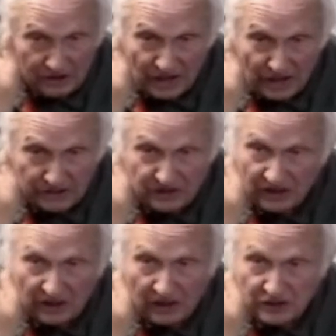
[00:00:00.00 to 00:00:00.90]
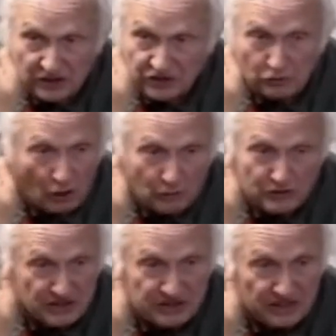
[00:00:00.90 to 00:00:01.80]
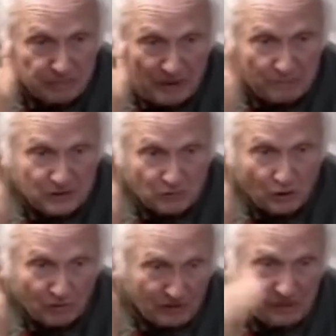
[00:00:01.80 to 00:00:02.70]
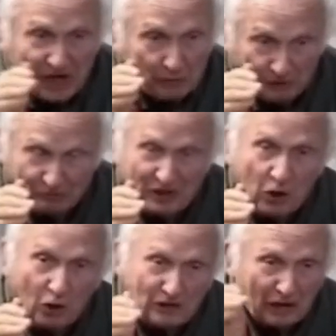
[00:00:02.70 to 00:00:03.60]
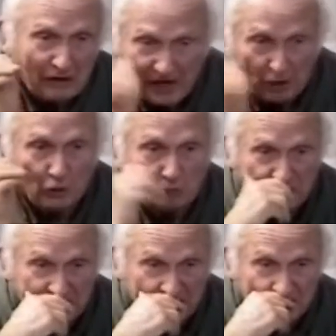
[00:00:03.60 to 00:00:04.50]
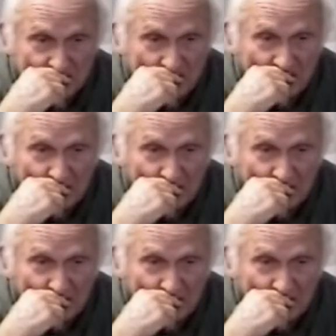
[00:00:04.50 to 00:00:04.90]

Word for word: not uh, just grown just as peppers were from what we call now heirloom seeds.